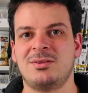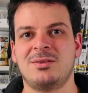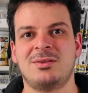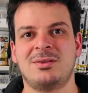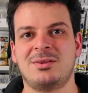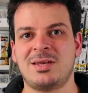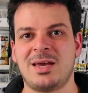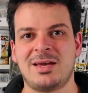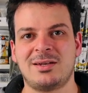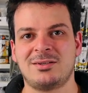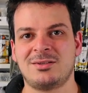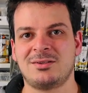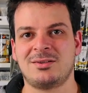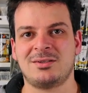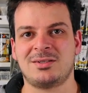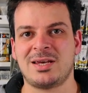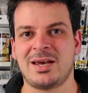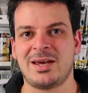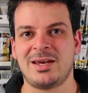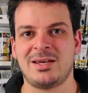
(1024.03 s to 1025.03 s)
The end of
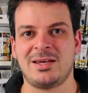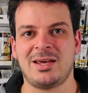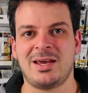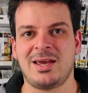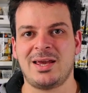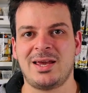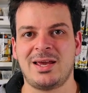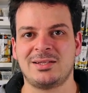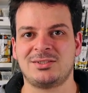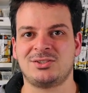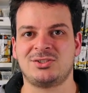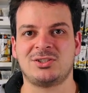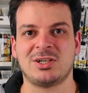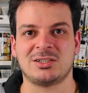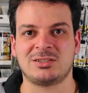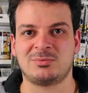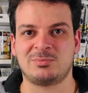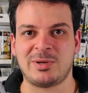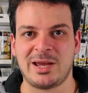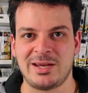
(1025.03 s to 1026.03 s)
the day, it's
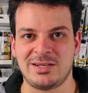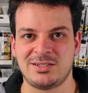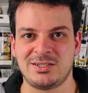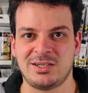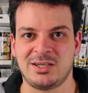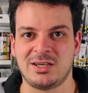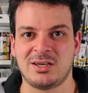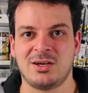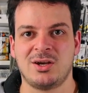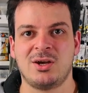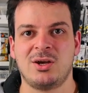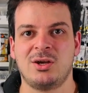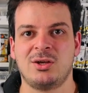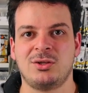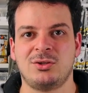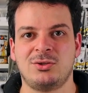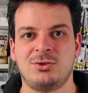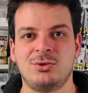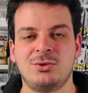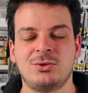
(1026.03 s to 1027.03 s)
just painting.
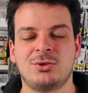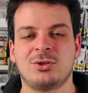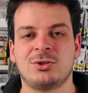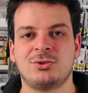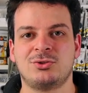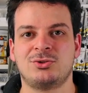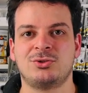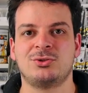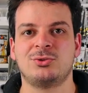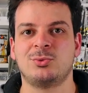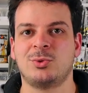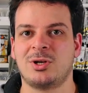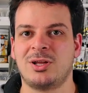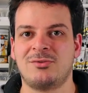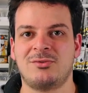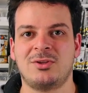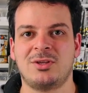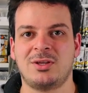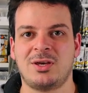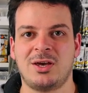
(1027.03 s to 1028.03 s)
You can do
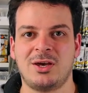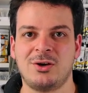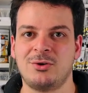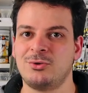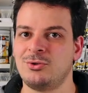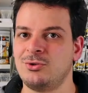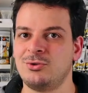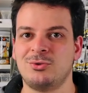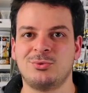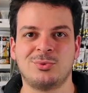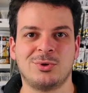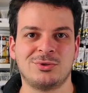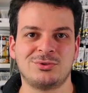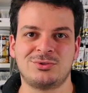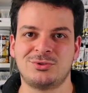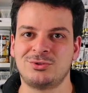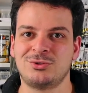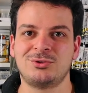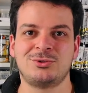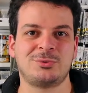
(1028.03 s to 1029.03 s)
whatever the hell you
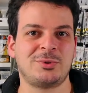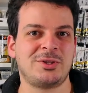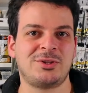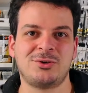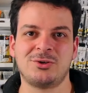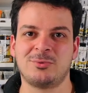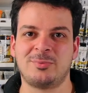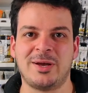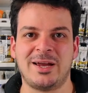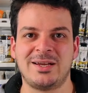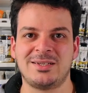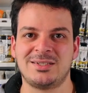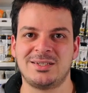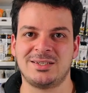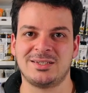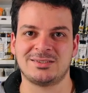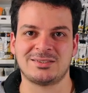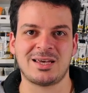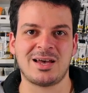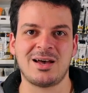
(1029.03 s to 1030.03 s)
want to do with your
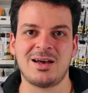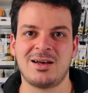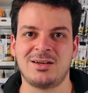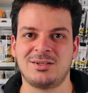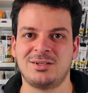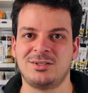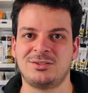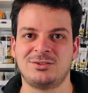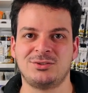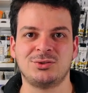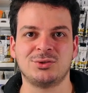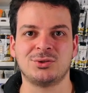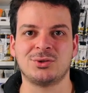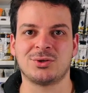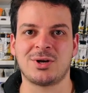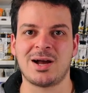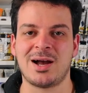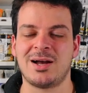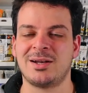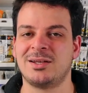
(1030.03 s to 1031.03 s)
painting. It's art, it's
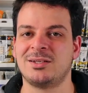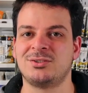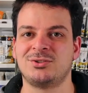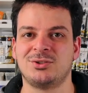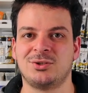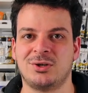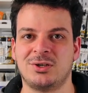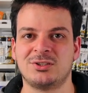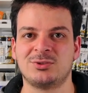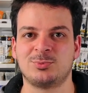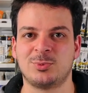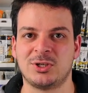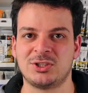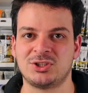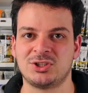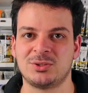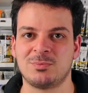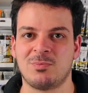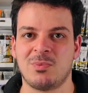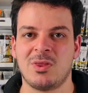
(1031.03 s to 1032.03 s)
your art, it's your
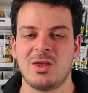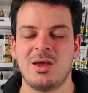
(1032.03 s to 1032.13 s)
expression.